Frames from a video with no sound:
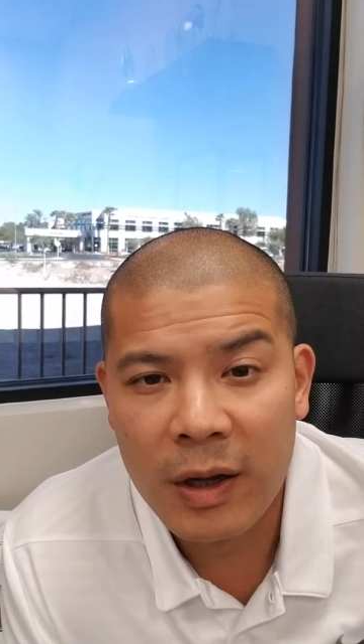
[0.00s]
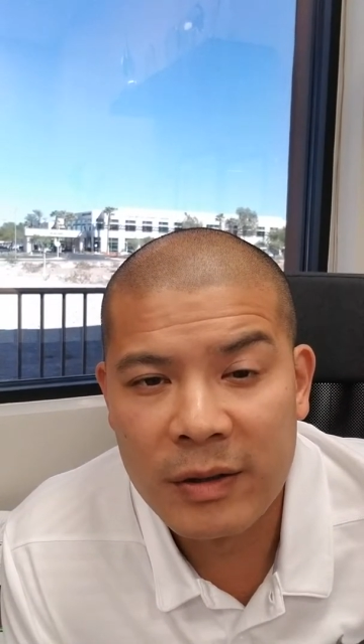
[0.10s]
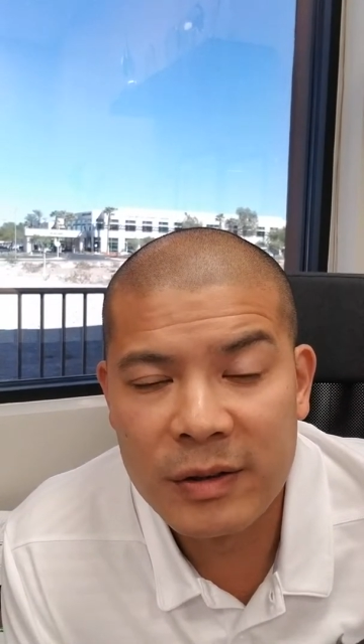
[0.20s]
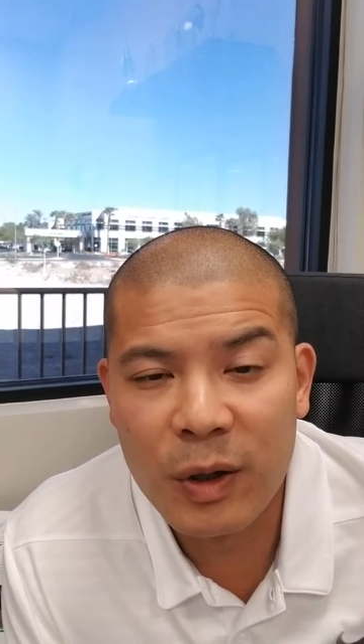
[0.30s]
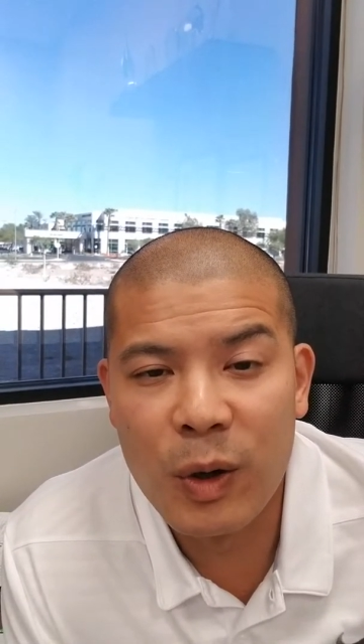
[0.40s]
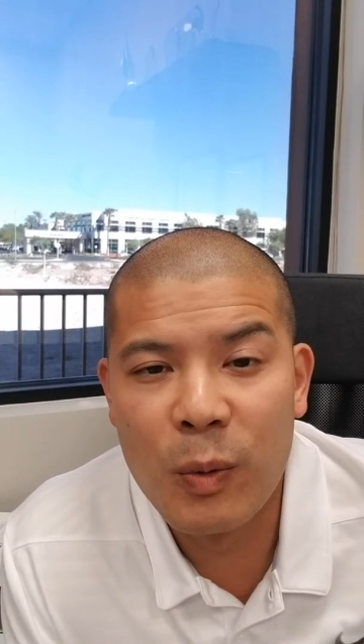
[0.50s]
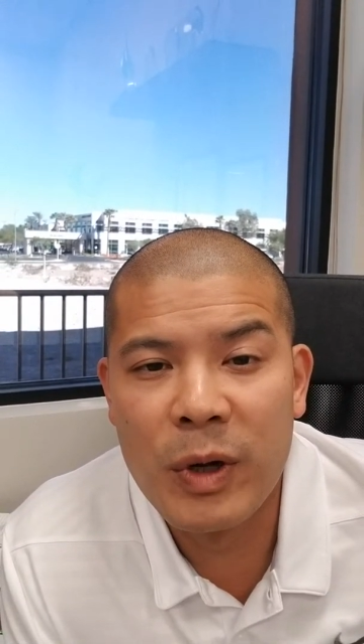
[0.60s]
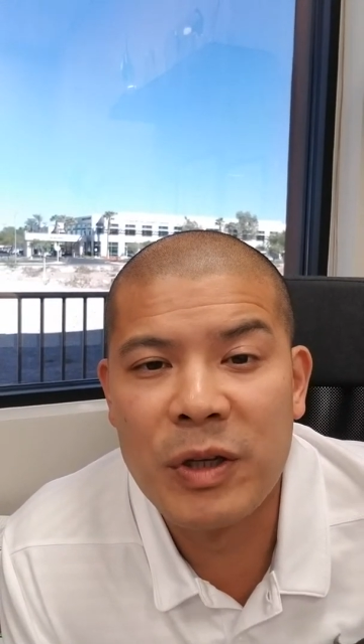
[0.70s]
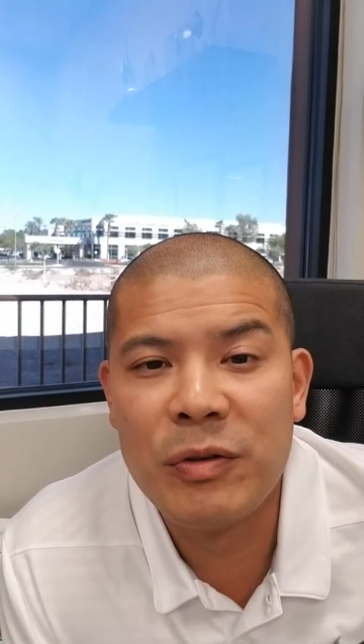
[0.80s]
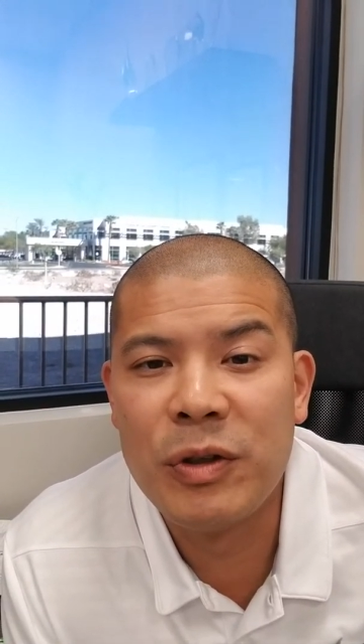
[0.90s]
So
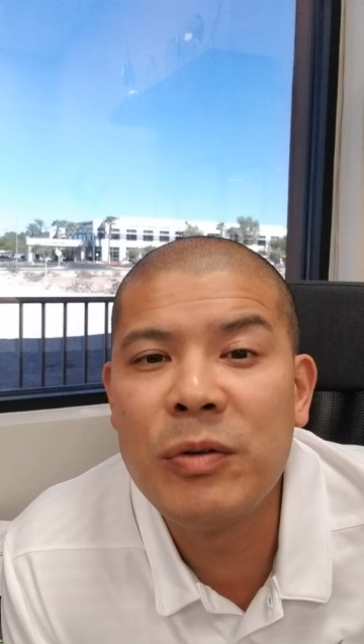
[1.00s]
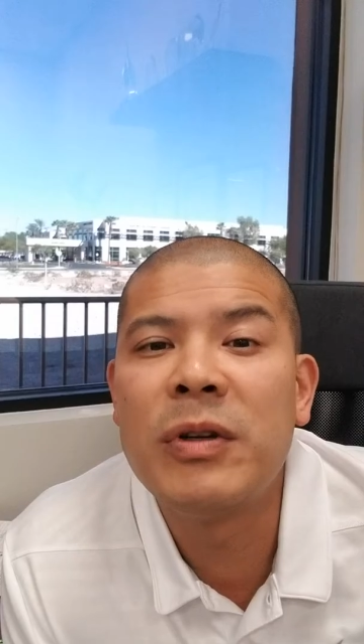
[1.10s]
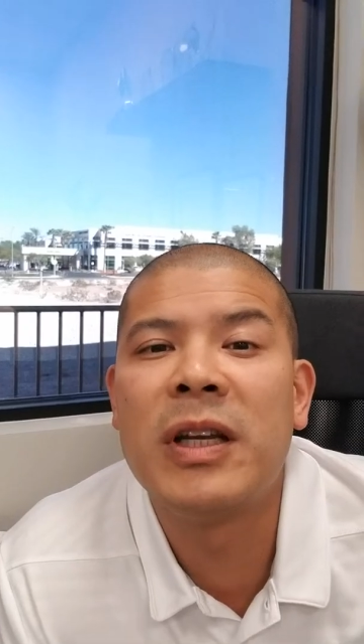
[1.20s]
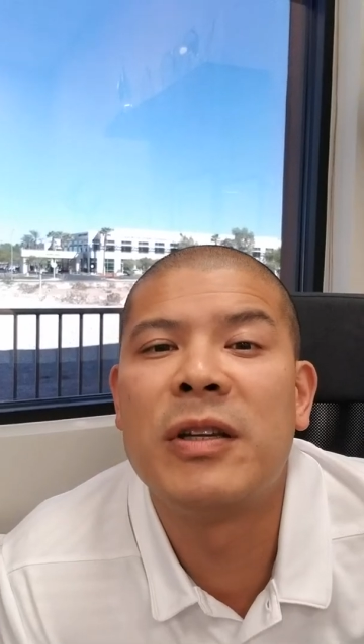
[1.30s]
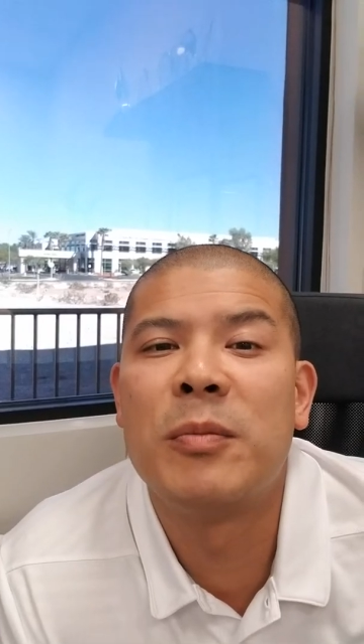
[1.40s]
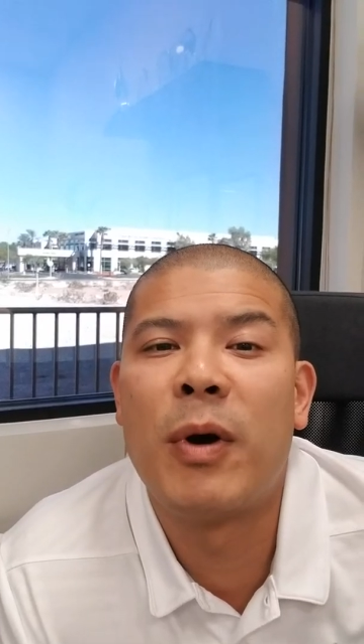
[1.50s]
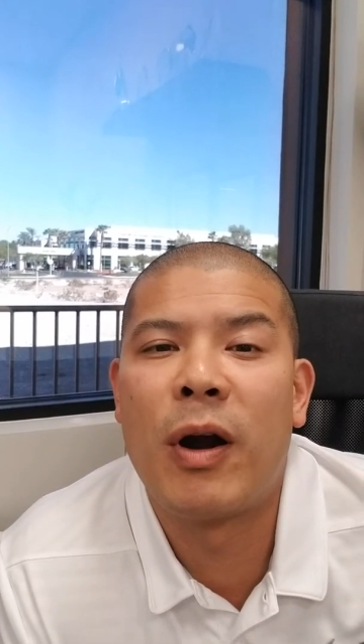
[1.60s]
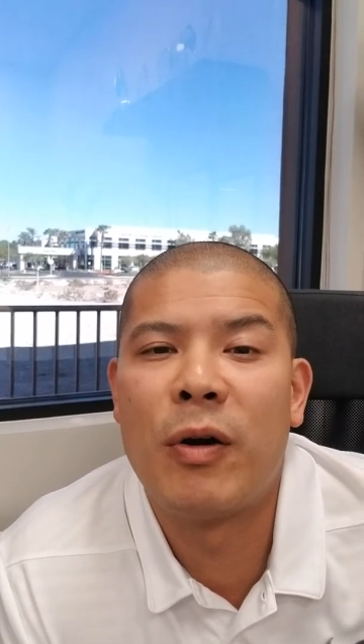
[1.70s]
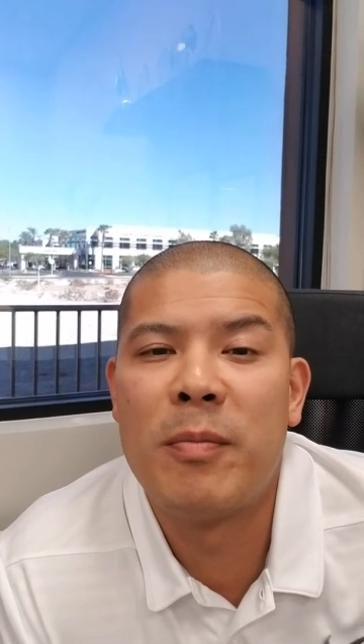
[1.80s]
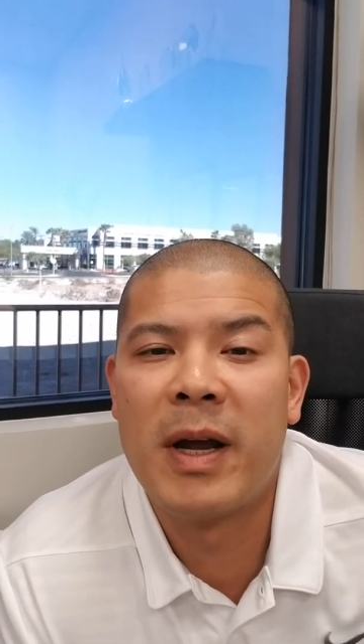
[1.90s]
when you do need to
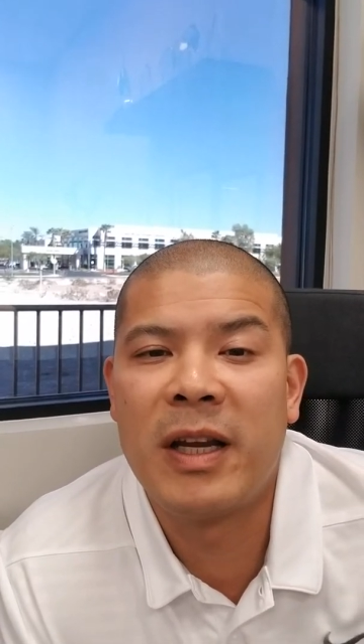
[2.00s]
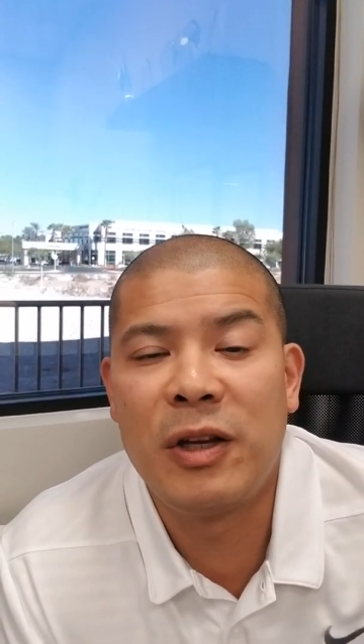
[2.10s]
borrow money,